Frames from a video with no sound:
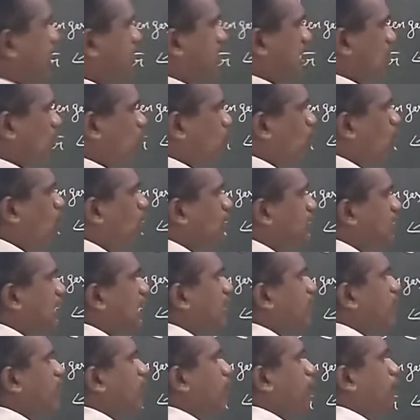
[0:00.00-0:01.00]
the water
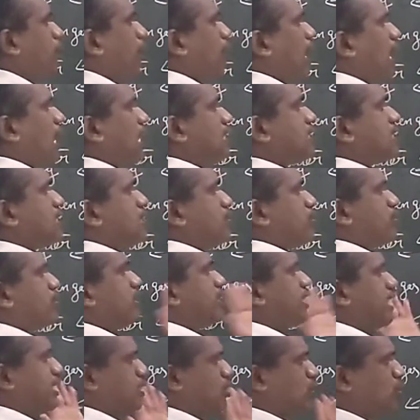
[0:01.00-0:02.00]
will pass into
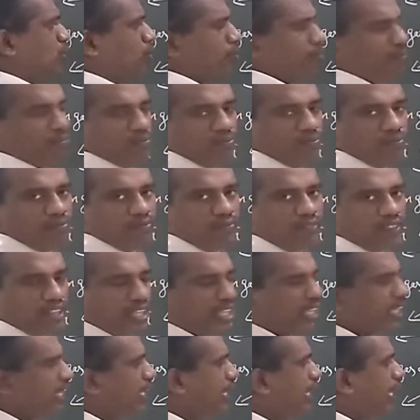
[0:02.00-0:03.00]
the test tube,
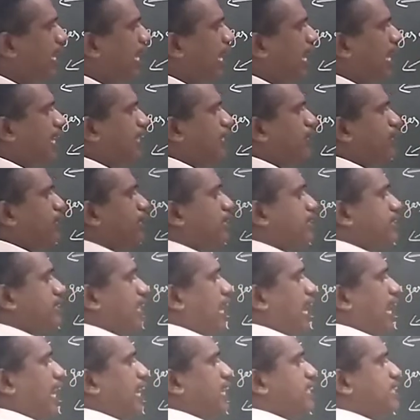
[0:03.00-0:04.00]
and the
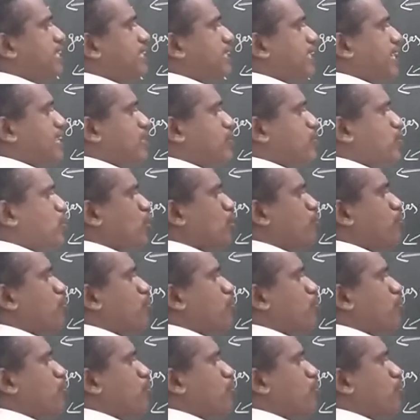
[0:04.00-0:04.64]
another test tube